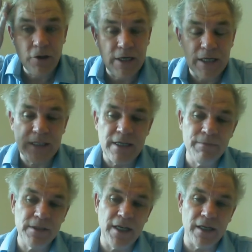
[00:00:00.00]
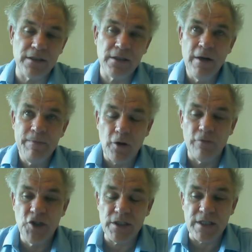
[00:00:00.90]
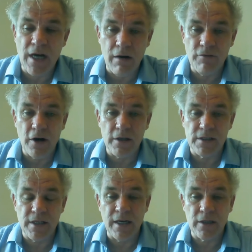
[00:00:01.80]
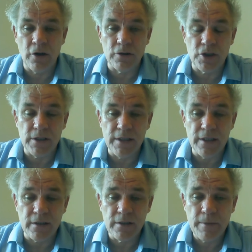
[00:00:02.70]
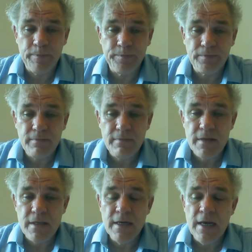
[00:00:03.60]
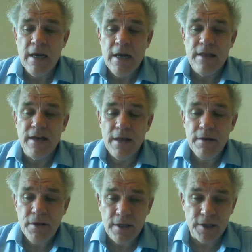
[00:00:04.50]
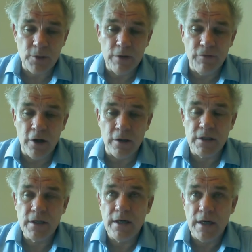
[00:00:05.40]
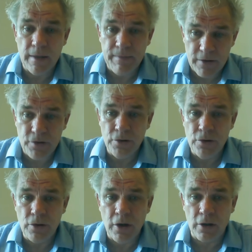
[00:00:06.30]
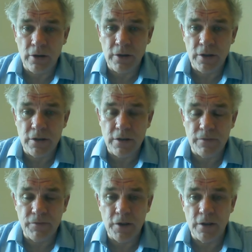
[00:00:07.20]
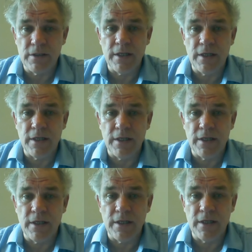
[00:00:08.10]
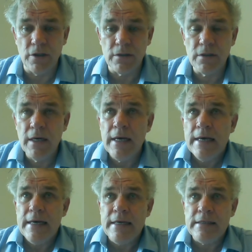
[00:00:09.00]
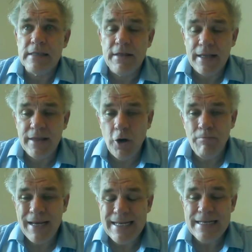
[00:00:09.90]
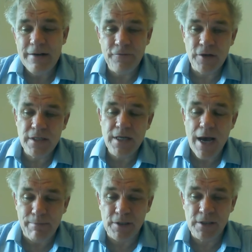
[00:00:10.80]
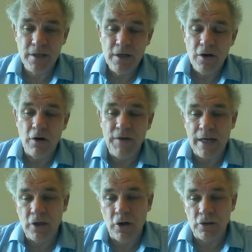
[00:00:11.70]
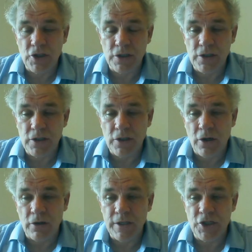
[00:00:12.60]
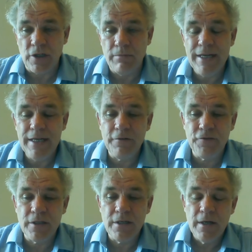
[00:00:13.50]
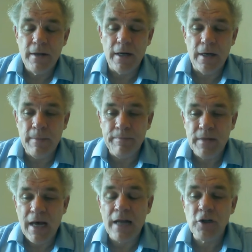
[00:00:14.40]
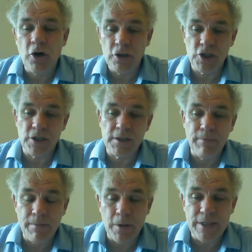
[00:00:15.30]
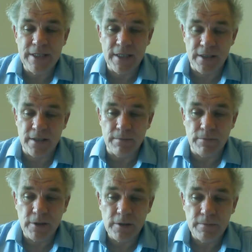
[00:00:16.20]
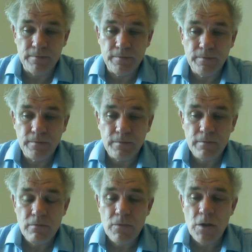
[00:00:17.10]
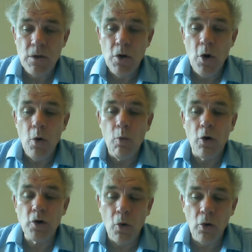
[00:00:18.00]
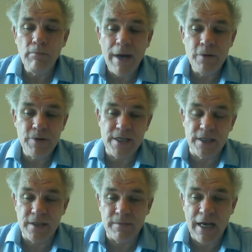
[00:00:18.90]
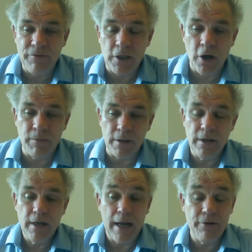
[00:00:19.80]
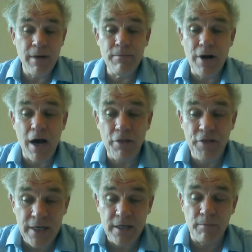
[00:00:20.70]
then you get some sense of just how vast the unconscious is. The other thing that we've learned through cognitive neuroscience in recent years is that there are many different types of unconscious cognition, many different unconscious memory systems. What all memory systems have in common, and remember, our